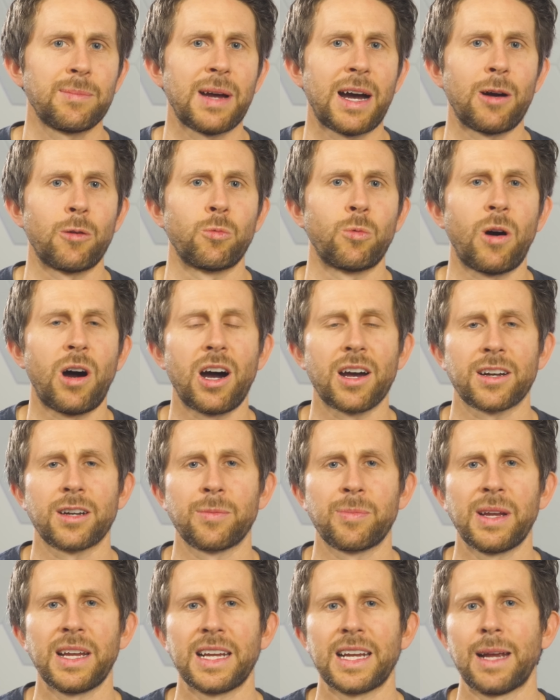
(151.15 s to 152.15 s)
about water
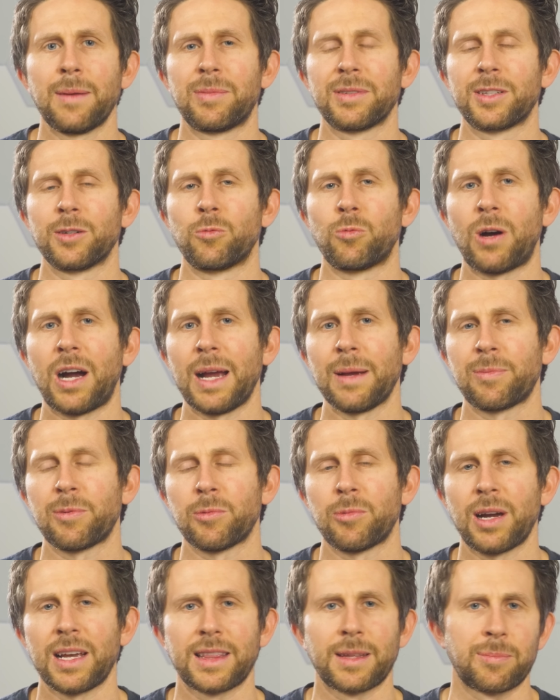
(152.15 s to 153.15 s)
being able to wipe
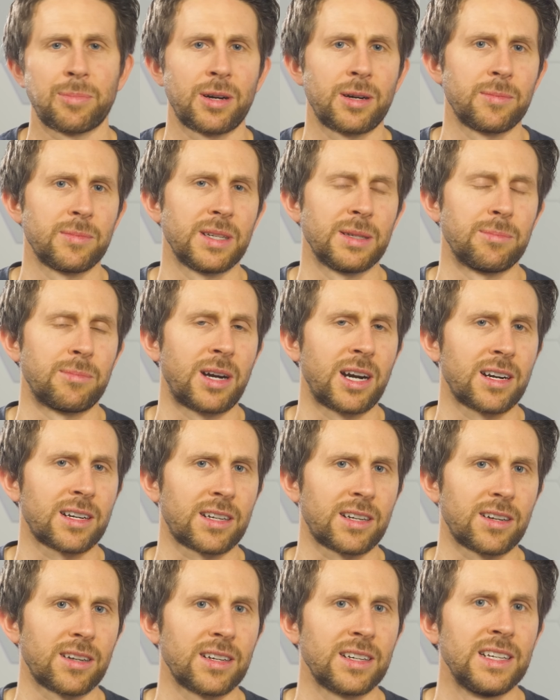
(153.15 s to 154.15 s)
away the permanent
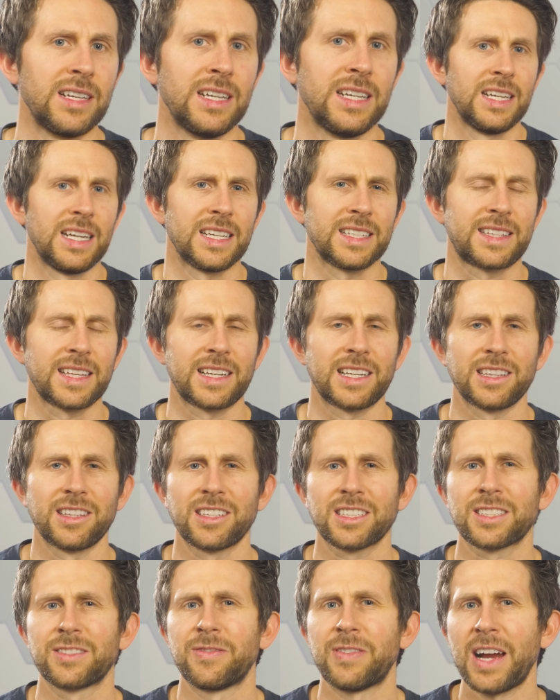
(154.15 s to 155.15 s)
marker is that it
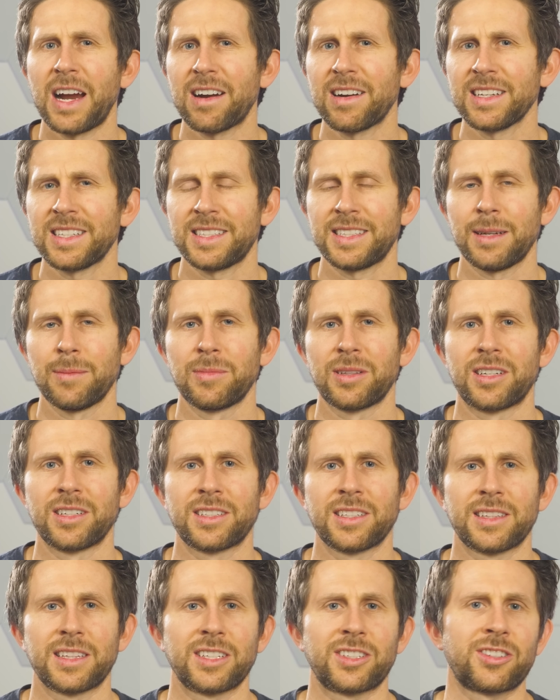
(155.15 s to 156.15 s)
looks very similar
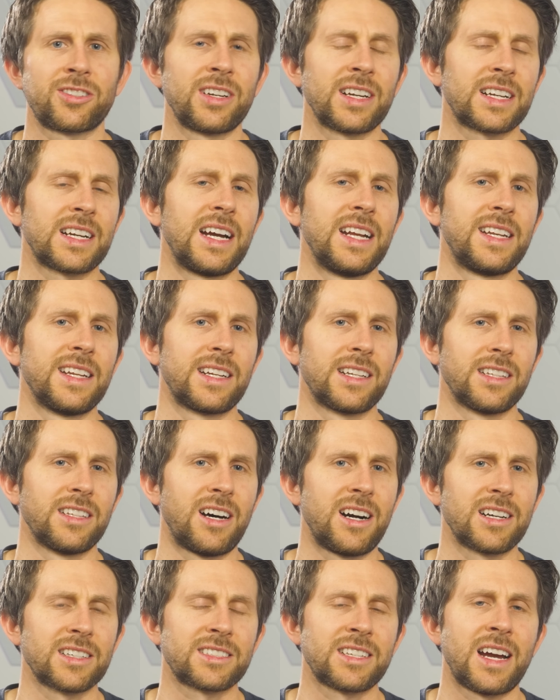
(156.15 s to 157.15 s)
to the trick I did a
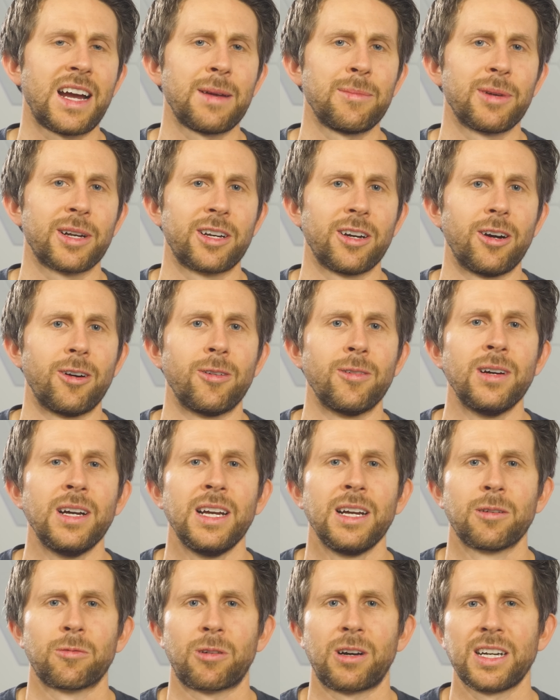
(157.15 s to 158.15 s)
long time ago
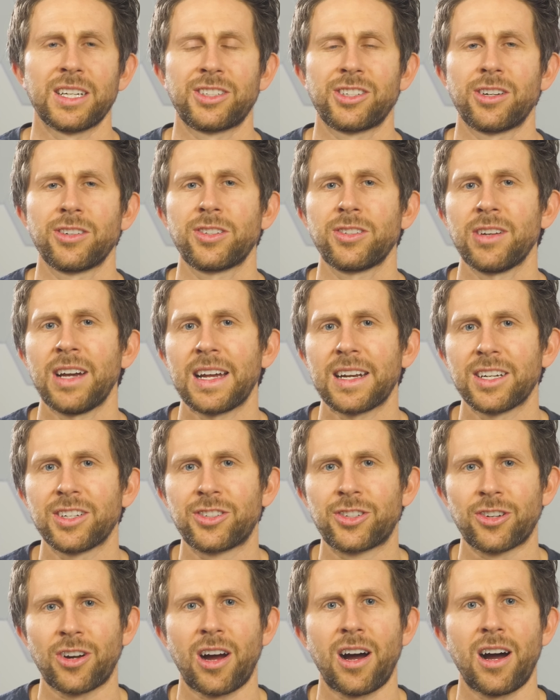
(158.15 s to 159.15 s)
where I showed you how to
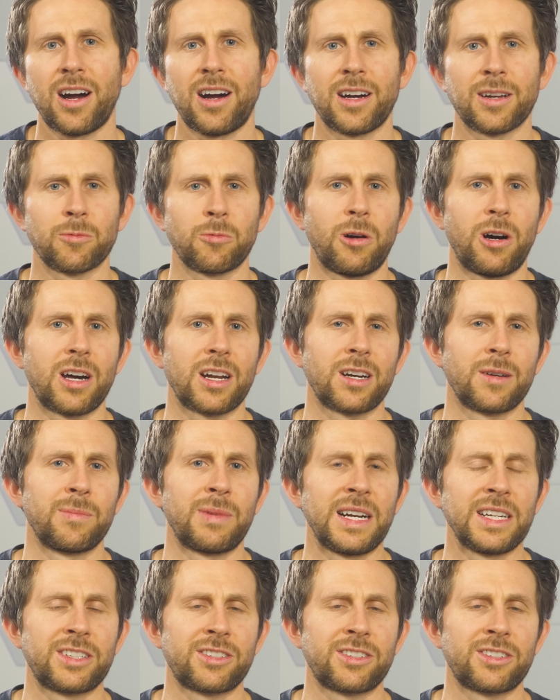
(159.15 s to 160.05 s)
draw on water by